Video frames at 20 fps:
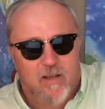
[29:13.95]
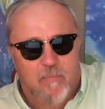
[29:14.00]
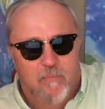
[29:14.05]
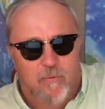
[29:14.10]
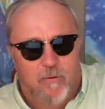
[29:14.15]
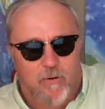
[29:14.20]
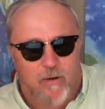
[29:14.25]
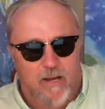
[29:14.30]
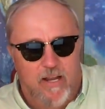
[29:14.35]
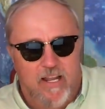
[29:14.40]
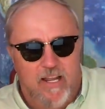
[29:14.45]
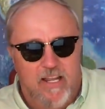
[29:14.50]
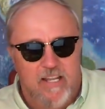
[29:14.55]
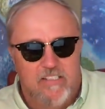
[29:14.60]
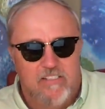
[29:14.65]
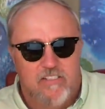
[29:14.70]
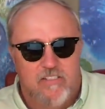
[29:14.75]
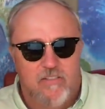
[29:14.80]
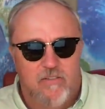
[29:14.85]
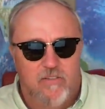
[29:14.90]

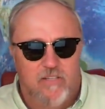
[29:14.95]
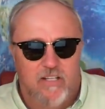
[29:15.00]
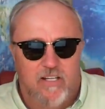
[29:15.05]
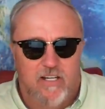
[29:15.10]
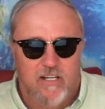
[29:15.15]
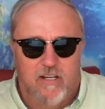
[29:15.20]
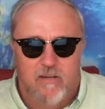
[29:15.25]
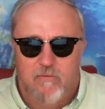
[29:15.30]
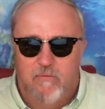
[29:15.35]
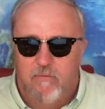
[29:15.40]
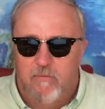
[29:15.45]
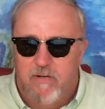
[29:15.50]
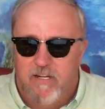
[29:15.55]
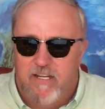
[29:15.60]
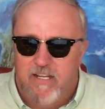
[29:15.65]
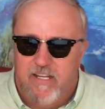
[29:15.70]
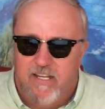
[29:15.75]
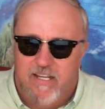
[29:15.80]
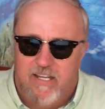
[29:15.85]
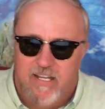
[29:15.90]
Praise to the
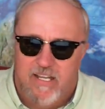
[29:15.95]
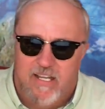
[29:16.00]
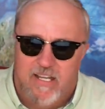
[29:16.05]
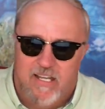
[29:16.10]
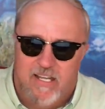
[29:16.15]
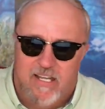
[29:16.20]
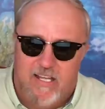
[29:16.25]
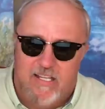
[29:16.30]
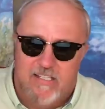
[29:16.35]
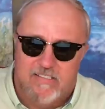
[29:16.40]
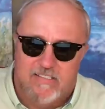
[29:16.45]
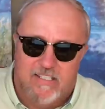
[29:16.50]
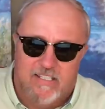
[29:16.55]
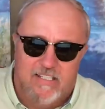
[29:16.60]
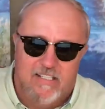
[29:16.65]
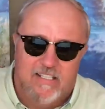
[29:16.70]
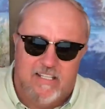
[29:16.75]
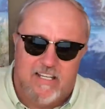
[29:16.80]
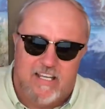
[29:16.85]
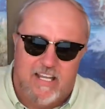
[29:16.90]

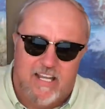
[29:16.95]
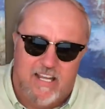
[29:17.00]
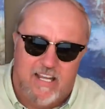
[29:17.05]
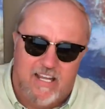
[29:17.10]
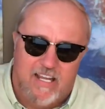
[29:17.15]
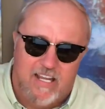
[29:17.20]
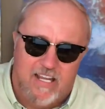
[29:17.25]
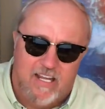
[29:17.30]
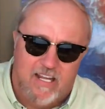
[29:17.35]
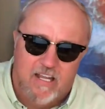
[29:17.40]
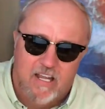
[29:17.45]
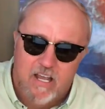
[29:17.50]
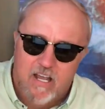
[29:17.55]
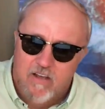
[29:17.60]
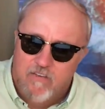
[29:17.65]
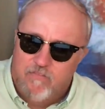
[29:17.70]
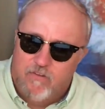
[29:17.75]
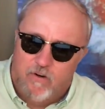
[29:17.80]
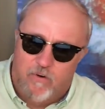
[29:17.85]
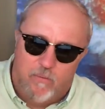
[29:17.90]
risen King
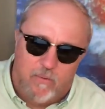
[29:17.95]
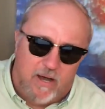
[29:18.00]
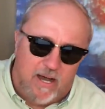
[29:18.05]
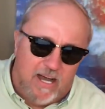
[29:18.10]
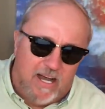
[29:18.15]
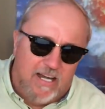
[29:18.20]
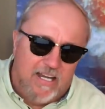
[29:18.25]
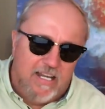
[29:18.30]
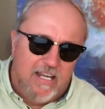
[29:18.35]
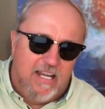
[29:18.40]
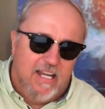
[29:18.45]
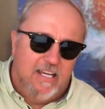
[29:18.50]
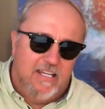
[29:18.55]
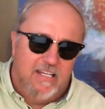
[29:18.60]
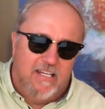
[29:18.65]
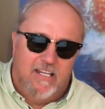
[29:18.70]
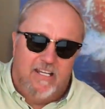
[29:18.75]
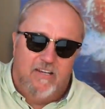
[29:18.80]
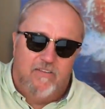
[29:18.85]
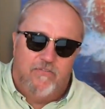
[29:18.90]
for what he
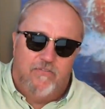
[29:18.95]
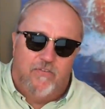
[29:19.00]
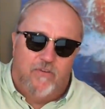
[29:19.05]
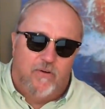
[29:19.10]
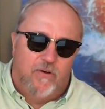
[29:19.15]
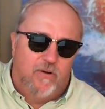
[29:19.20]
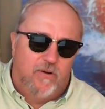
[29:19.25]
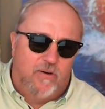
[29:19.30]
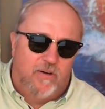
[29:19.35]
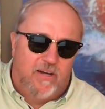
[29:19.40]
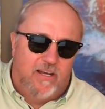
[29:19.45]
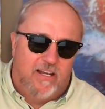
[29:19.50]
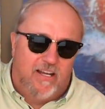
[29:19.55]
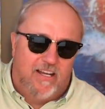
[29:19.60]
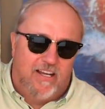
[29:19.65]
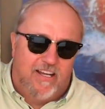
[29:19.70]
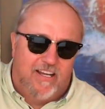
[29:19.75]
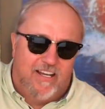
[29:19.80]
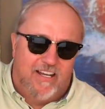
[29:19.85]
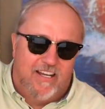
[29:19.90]
did for
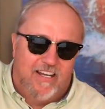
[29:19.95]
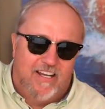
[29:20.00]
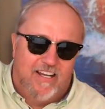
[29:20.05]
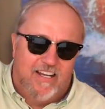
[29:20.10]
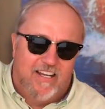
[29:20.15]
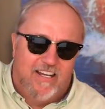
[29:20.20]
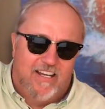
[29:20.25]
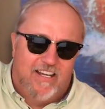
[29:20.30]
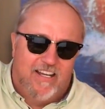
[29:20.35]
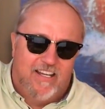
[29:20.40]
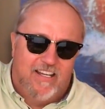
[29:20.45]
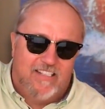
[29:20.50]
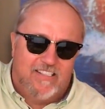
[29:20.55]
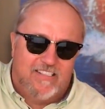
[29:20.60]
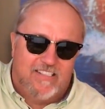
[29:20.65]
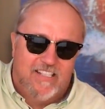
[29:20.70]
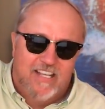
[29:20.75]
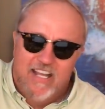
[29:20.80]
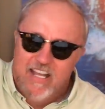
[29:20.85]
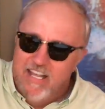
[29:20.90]

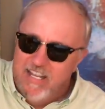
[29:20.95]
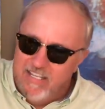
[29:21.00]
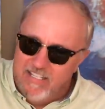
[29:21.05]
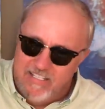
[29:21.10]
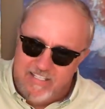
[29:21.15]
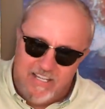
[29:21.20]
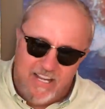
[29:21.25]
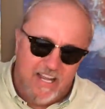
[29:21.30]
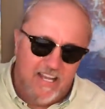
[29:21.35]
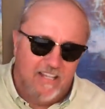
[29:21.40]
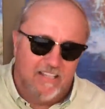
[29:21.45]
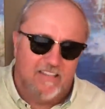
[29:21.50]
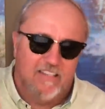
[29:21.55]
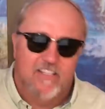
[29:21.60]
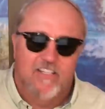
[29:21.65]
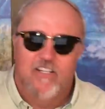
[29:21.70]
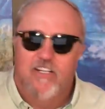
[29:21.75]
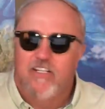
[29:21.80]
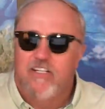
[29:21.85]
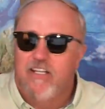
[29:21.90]
us. Death
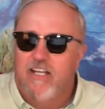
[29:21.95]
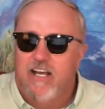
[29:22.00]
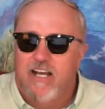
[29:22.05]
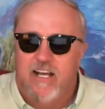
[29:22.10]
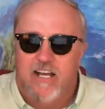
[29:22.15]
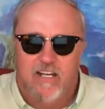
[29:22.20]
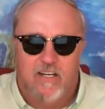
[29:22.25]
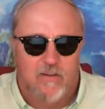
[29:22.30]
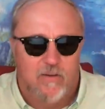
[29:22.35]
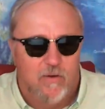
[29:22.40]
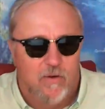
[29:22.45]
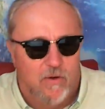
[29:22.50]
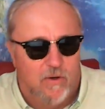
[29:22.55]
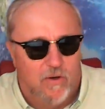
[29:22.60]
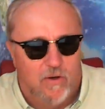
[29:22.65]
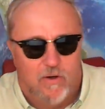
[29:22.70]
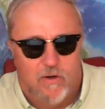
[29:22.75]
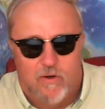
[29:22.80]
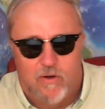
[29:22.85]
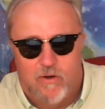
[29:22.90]
could not
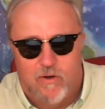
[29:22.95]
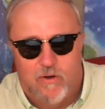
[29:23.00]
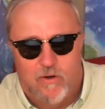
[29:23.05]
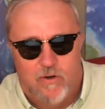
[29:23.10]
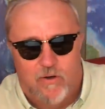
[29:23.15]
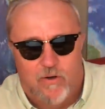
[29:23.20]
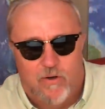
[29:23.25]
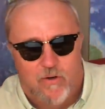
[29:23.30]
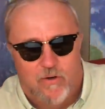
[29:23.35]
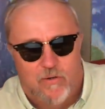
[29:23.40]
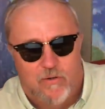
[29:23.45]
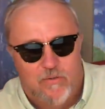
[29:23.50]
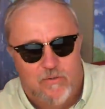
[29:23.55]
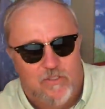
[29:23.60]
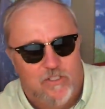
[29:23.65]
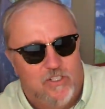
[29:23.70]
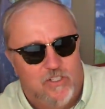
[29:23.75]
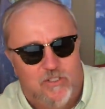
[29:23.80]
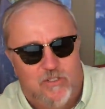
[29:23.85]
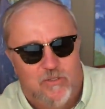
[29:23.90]
hold
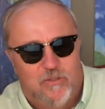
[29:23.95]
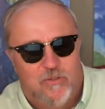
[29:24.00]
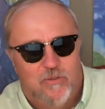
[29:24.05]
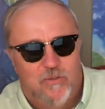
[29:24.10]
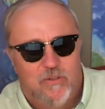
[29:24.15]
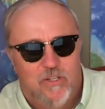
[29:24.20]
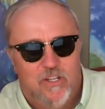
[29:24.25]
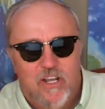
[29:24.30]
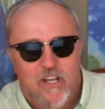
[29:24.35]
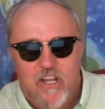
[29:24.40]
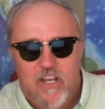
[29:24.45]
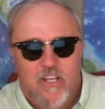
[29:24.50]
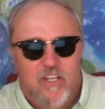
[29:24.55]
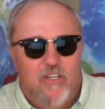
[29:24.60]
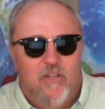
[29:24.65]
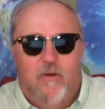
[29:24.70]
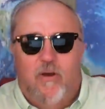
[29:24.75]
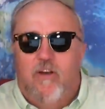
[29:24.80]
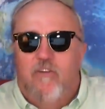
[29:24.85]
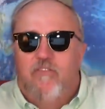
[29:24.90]
you.
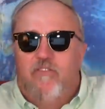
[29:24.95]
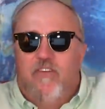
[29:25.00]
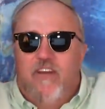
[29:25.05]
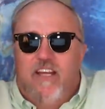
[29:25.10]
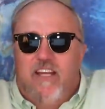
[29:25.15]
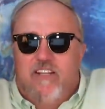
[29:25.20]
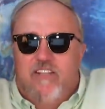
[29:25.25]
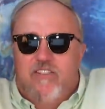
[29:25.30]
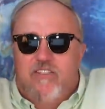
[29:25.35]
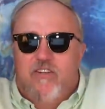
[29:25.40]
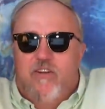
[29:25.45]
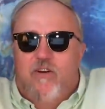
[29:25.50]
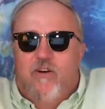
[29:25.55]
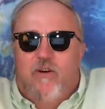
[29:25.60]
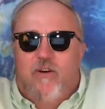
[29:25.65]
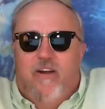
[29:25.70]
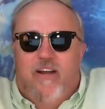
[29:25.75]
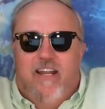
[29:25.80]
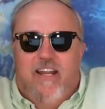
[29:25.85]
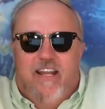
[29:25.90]
You are
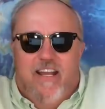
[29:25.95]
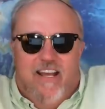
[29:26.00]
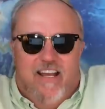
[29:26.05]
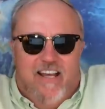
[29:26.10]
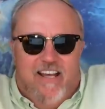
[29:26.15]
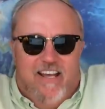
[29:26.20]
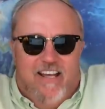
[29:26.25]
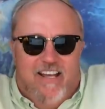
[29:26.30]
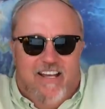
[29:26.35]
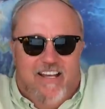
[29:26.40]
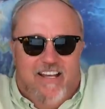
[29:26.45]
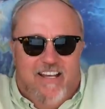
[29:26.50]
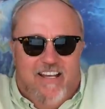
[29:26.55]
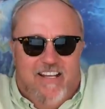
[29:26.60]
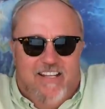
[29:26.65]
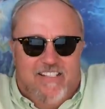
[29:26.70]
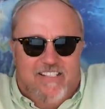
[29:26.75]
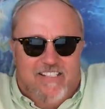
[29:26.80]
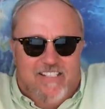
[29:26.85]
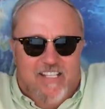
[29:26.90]

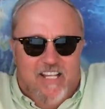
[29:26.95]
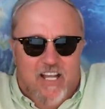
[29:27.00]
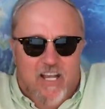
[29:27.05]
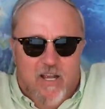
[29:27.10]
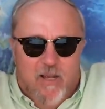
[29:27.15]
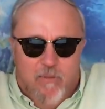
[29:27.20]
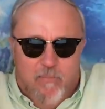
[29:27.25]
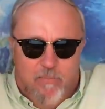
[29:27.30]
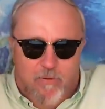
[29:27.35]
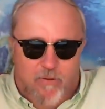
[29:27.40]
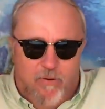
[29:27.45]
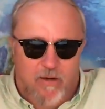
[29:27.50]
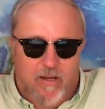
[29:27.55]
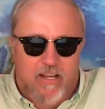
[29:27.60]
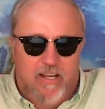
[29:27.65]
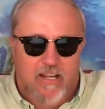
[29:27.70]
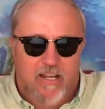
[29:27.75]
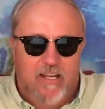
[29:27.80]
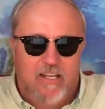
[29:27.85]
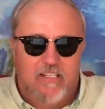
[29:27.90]
victorious.
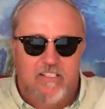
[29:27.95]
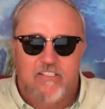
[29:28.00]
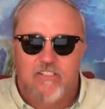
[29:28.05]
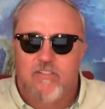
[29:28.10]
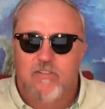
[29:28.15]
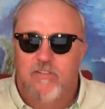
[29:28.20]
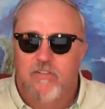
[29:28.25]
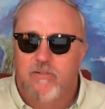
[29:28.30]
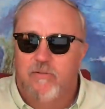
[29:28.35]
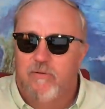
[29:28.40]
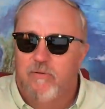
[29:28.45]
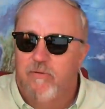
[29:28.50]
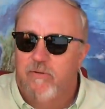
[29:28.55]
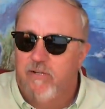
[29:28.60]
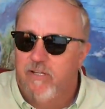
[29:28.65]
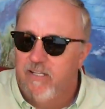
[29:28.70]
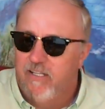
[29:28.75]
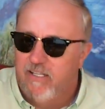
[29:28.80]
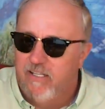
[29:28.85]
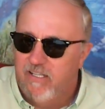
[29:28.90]
Praise to the
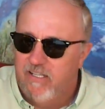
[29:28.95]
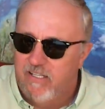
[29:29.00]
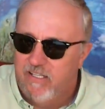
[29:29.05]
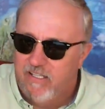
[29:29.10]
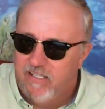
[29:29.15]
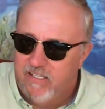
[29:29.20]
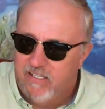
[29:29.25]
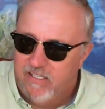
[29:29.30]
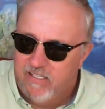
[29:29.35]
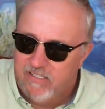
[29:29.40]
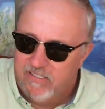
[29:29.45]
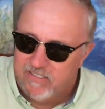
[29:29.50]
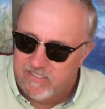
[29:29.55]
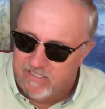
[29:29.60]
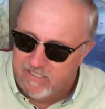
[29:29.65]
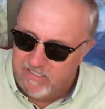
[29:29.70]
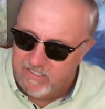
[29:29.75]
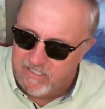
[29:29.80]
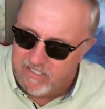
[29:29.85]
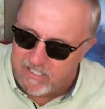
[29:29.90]

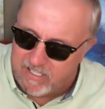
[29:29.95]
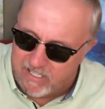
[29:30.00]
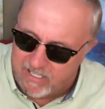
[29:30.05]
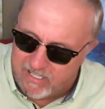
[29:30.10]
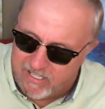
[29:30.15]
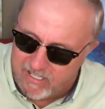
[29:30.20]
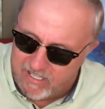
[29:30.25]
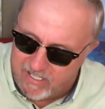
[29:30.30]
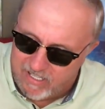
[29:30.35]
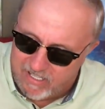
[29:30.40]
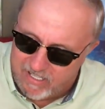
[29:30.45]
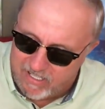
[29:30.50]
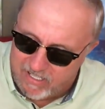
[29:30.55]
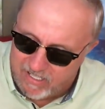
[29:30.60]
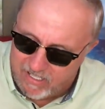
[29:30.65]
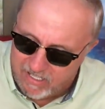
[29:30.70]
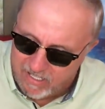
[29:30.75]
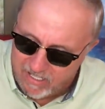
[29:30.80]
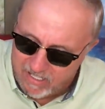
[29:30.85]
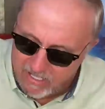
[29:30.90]
risen
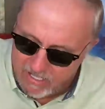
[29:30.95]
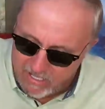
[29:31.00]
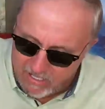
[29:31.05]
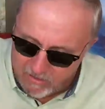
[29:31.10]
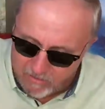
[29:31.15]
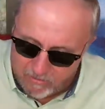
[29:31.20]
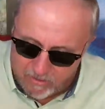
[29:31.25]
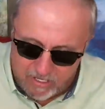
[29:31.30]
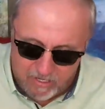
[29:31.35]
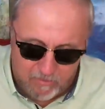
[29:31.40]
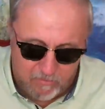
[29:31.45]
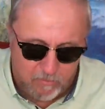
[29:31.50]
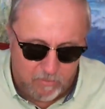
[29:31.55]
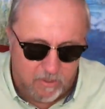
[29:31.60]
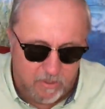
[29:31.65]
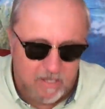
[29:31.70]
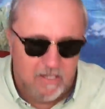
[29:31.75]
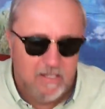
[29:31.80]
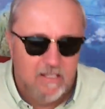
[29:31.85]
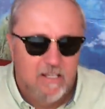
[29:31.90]
King and
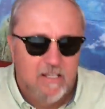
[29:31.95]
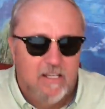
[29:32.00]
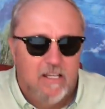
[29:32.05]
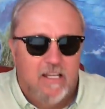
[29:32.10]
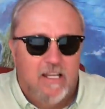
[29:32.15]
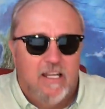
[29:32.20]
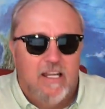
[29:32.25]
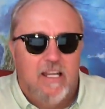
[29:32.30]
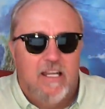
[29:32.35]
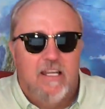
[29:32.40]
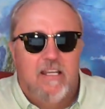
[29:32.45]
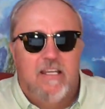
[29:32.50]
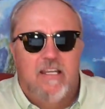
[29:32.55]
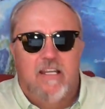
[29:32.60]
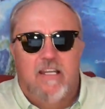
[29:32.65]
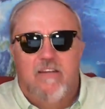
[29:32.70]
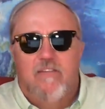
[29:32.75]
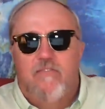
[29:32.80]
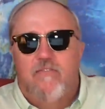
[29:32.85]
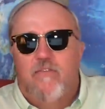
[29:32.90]
what he
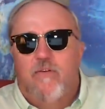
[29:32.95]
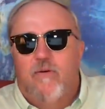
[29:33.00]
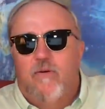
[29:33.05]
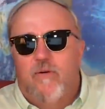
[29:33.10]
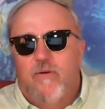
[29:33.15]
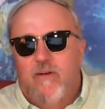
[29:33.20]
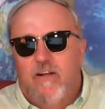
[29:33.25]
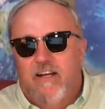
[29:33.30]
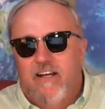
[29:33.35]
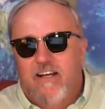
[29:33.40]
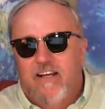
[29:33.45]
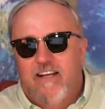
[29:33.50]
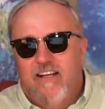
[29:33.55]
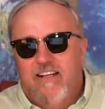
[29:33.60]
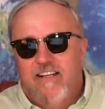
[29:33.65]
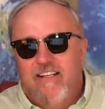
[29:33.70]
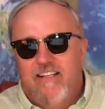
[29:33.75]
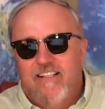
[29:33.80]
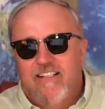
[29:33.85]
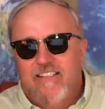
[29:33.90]
did for
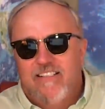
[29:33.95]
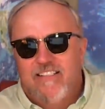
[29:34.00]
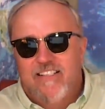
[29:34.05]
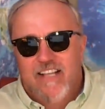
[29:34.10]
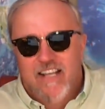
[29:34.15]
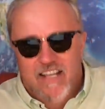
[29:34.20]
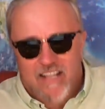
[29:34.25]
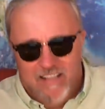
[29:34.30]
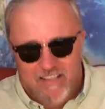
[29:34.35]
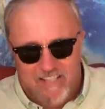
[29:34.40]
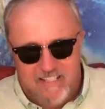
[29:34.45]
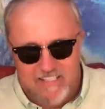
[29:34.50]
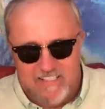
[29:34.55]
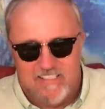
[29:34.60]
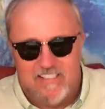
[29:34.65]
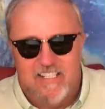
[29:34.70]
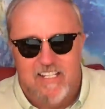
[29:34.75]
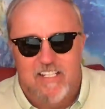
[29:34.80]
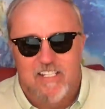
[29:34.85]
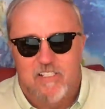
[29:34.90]
us. This
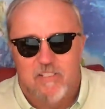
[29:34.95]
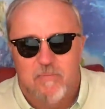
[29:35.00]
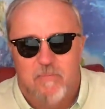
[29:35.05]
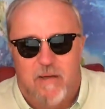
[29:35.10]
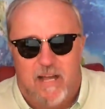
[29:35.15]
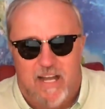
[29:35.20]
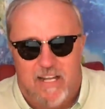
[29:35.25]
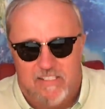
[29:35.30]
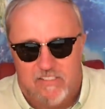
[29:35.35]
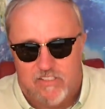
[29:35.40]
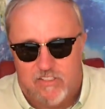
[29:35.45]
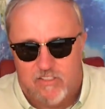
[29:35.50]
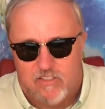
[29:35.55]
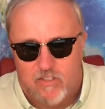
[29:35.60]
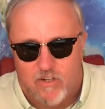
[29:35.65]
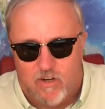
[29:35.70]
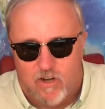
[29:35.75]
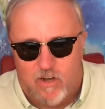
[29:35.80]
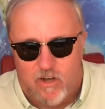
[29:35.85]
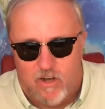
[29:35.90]
is my
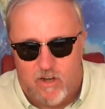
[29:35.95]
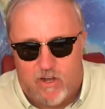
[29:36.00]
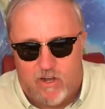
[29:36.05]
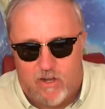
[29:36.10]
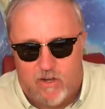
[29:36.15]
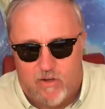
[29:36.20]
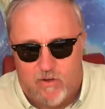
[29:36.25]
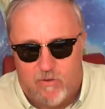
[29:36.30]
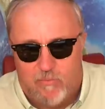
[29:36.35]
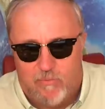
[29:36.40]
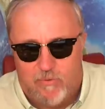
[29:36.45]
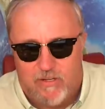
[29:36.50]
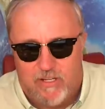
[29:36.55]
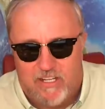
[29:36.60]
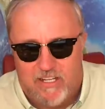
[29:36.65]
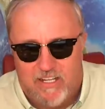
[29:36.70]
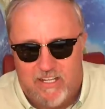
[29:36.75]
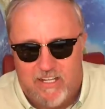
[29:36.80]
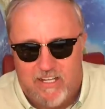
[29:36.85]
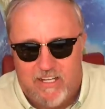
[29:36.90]

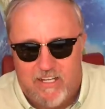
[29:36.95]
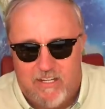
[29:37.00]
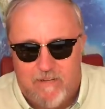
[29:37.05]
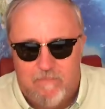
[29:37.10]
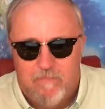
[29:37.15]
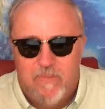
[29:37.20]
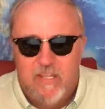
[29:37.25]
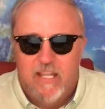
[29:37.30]
story.